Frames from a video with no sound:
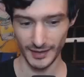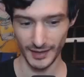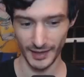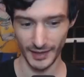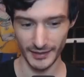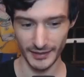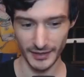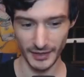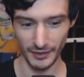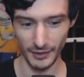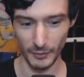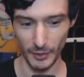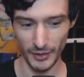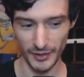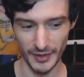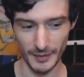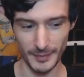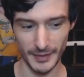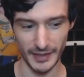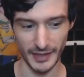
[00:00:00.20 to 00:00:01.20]
You know, I
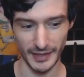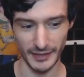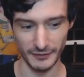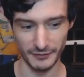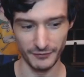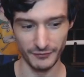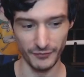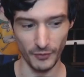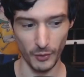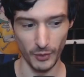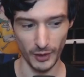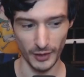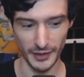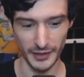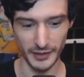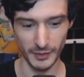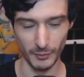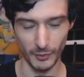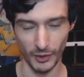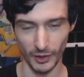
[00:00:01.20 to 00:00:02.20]
woke up at like 4 in
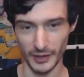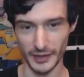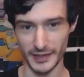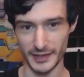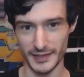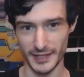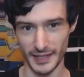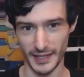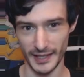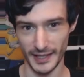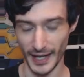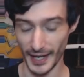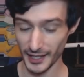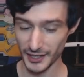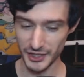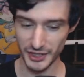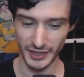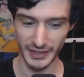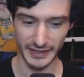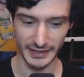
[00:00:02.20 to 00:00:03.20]
the morning today,
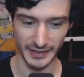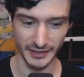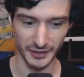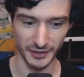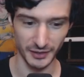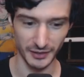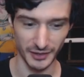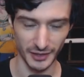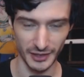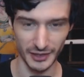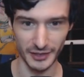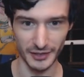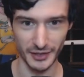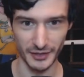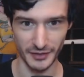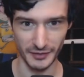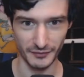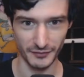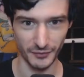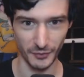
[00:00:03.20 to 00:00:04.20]
actually a little earlier
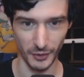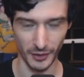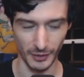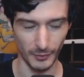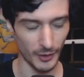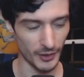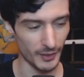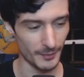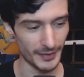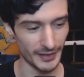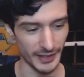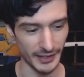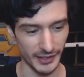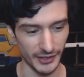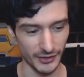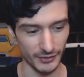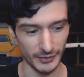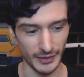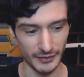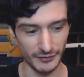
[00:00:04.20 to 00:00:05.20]
than 4. I woke up at like
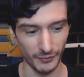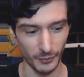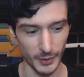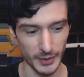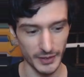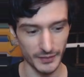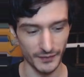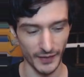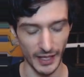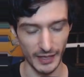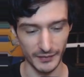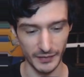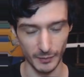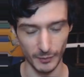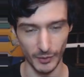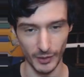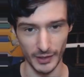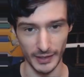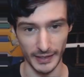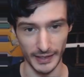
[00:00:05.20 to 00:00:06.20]
3:45 in the
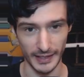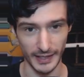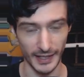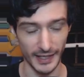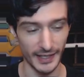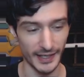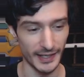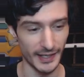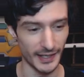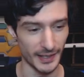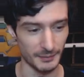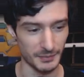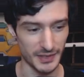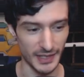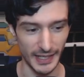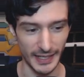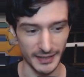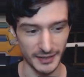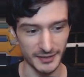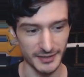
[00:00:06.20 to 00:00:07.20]
morning, and I am
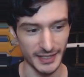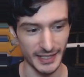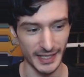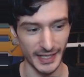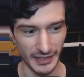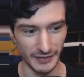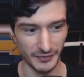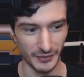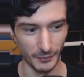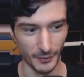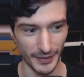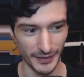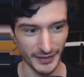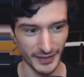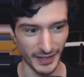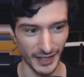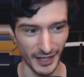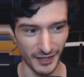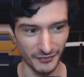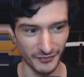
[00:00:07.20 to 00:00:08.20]
tired today. Even with
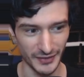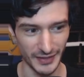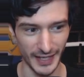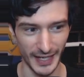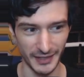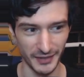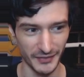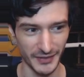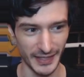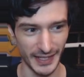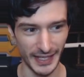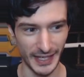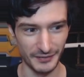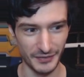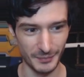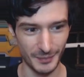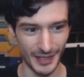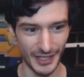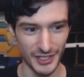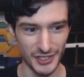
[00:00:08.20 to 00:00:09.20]
coffee, I don't think I have
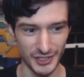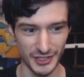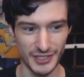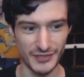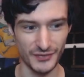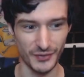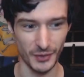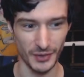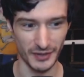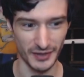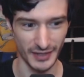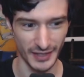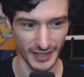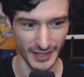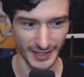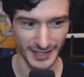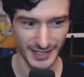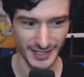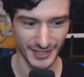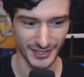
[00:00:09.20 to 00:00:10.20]
the patience for
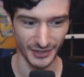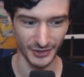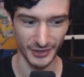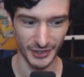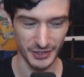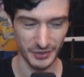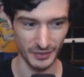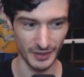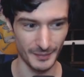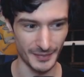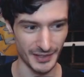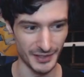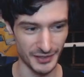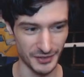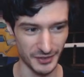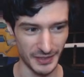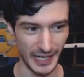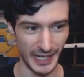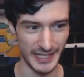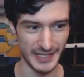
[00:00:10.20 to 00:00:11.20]
this. So here's what I'm going to
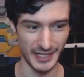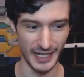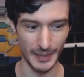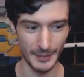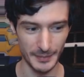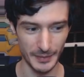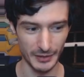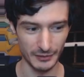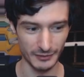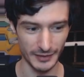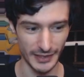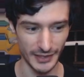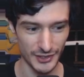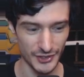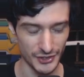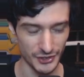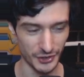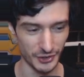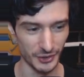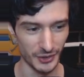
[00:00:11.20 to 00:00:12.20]
do, guys. I'm going to read
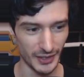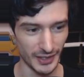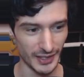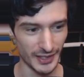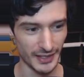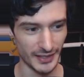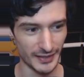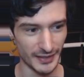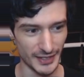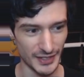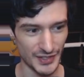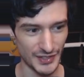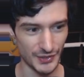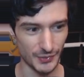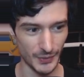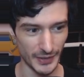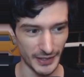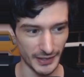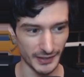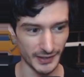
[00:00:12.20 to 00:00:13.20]
you this
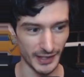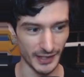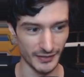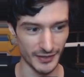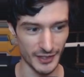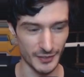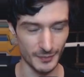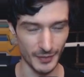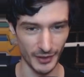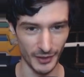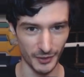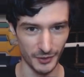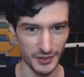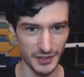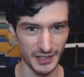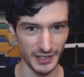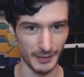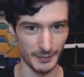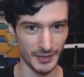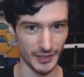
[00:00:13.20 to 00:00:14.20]
tweet and this
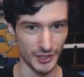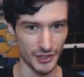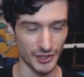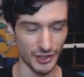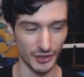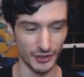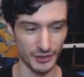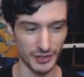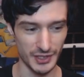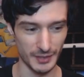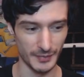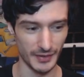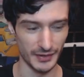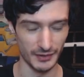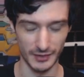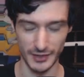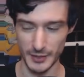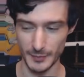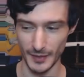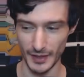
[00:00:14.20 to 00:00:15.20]
post, and I'm going to show you some of the
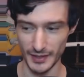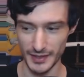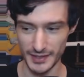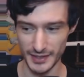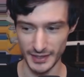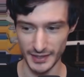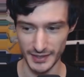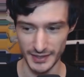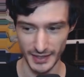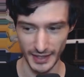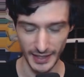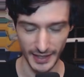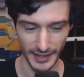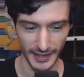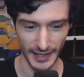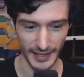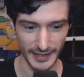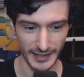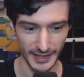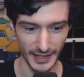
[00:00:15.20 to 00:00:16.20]
responses,
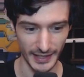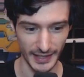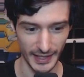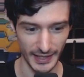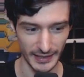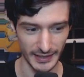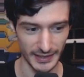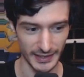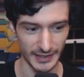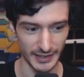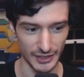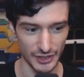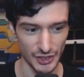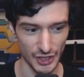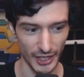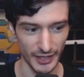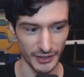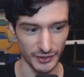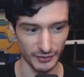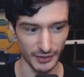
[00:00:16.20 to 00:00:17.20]
aka the
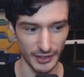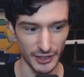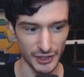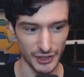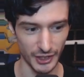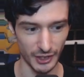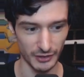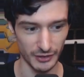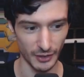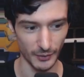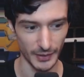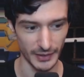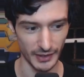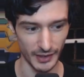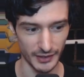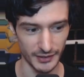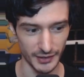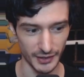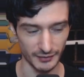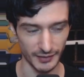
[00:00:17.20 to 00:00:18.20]
giant ratio going
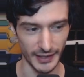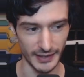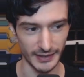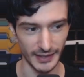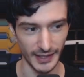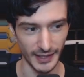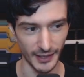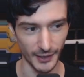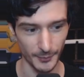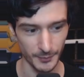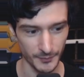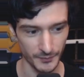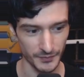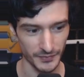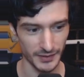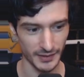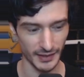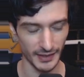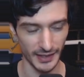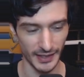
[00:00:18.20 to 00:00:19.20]
on here right now.
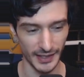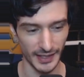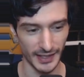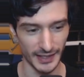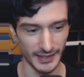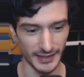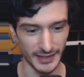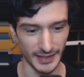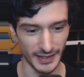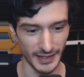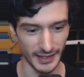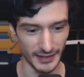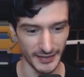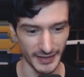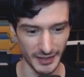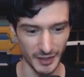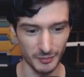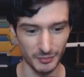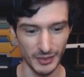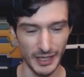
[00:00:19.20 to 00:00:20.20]
And then
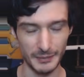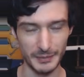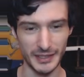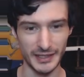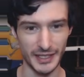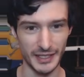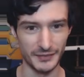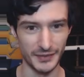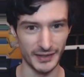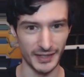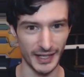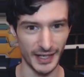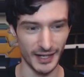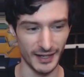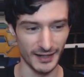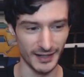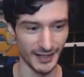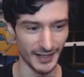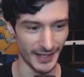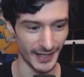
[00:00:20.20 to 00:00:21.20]
I'll probably leave it
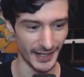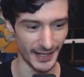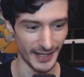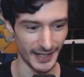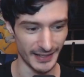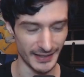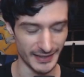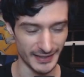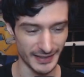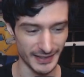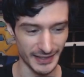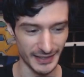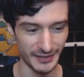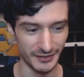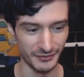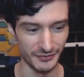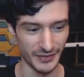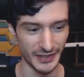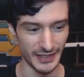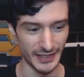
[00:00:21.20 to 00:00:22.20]
there and
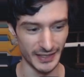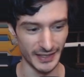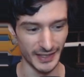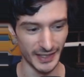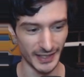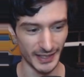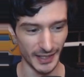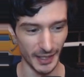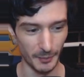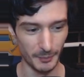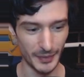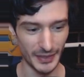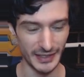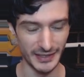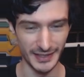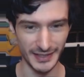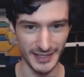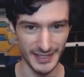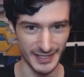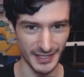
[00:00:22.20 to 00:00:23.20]
leave the
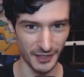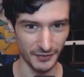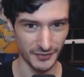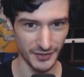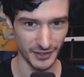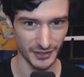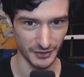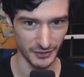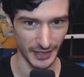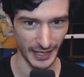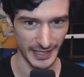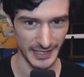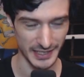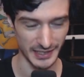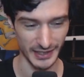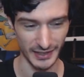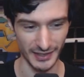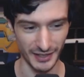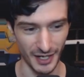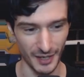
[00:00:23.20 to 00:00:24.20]
opinion stuff to you guys in
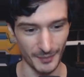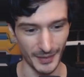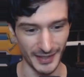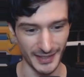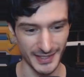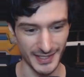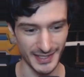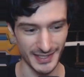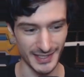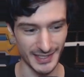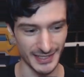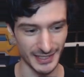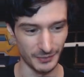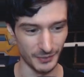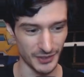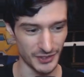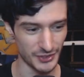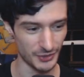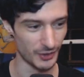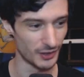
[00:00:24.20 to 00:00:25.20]
the comments, see
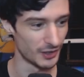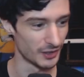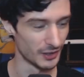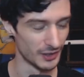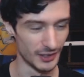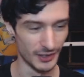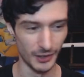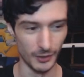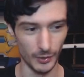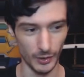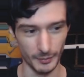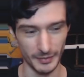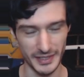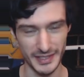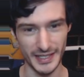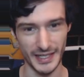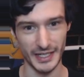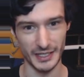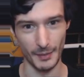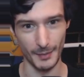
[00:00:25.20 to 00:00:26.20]
what you all will be
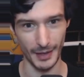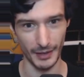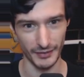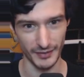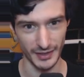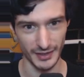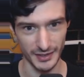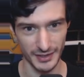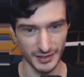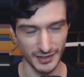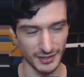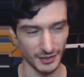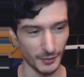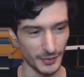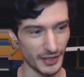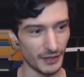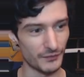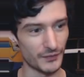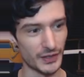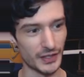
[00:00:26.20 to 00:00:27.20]
saying about this. So
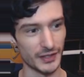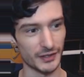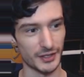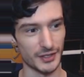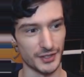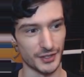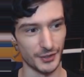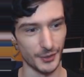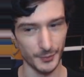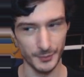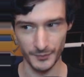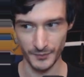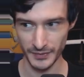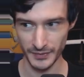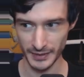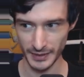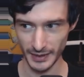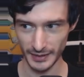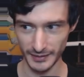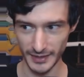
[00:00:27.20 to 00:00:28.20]
without further ado,
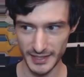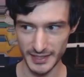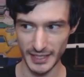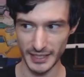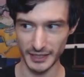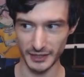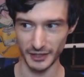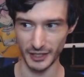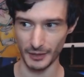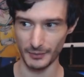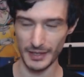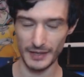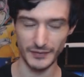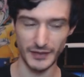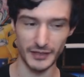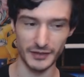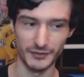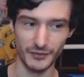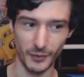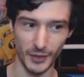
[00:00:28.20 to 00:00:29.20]
let's take a look. We have
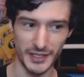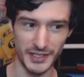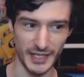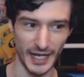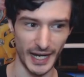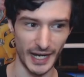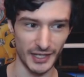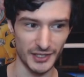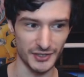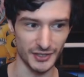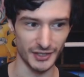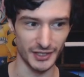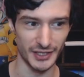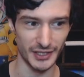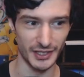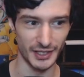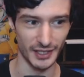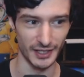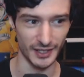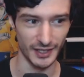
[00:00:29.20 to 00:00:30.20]
another voice actor
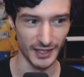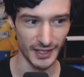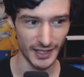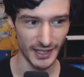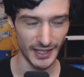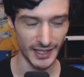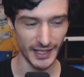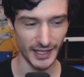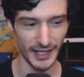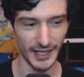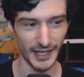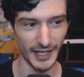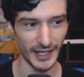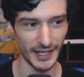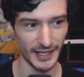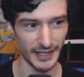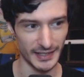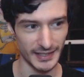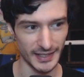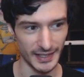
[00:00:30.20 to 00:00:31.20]
here,
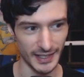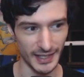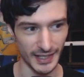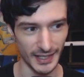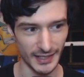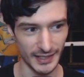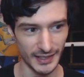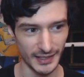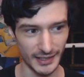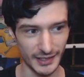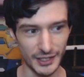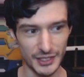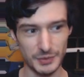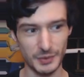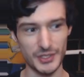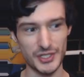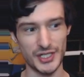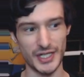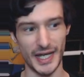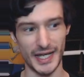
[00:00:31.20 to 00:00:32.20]
and here's
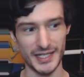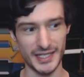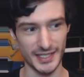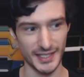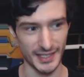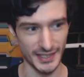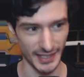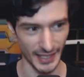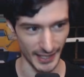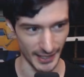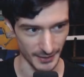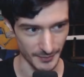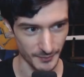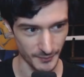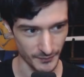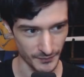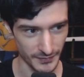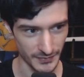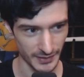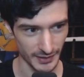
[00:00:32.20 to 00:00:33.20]
what she has to say.
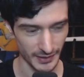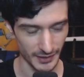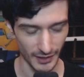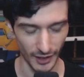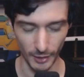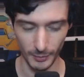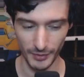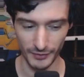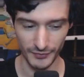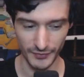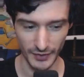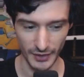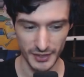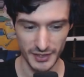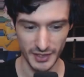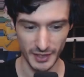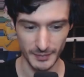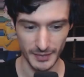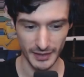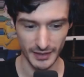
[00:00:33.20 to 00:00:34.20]
Oh, but
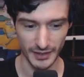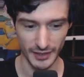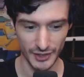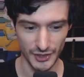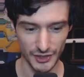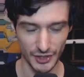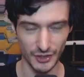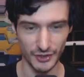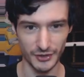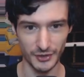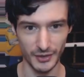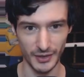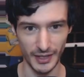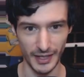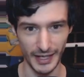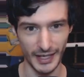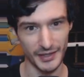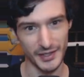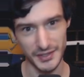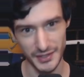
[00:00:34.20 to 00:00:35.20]
first, let me show you
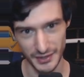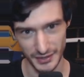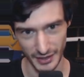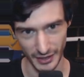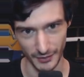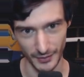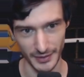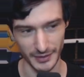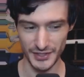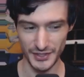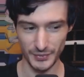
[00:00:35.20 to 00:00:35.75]
how this is going.